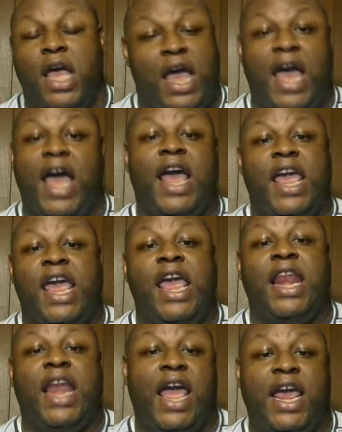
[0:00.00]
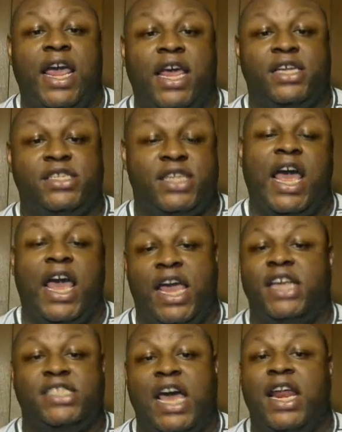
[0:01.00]
I had aches.
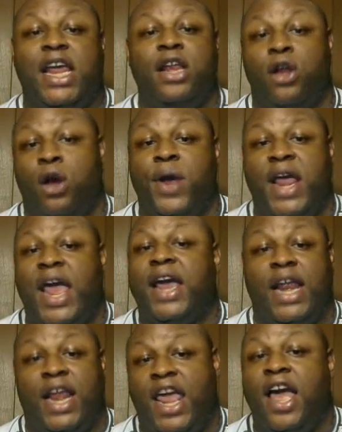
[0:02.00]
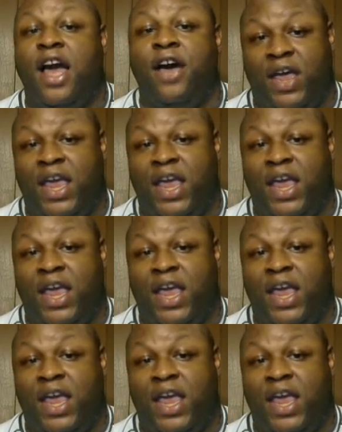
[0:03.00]
I didn't know where I can have